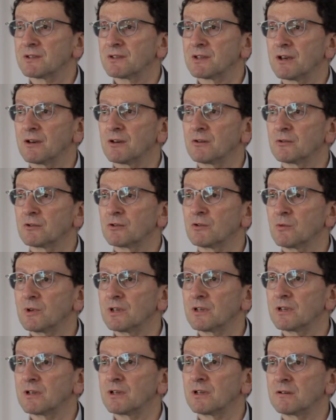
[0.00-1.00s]
So
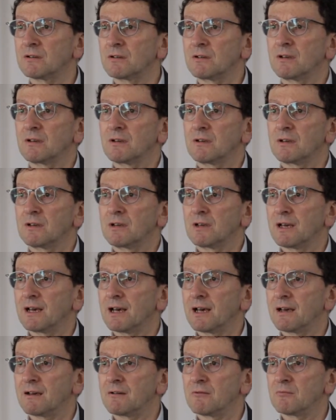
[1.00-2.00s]
Cooinda
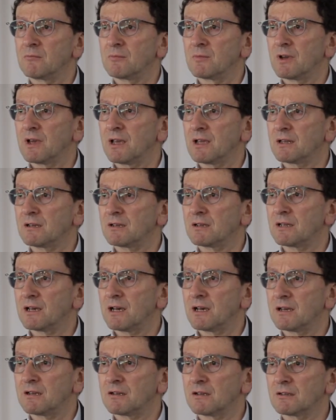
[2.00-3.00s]
and
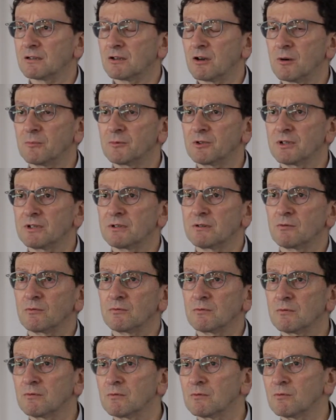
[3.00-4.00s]

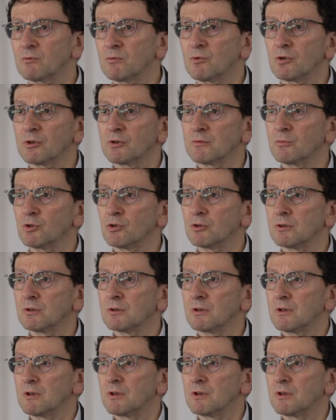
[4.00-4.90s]
Cobden, Warrnambool,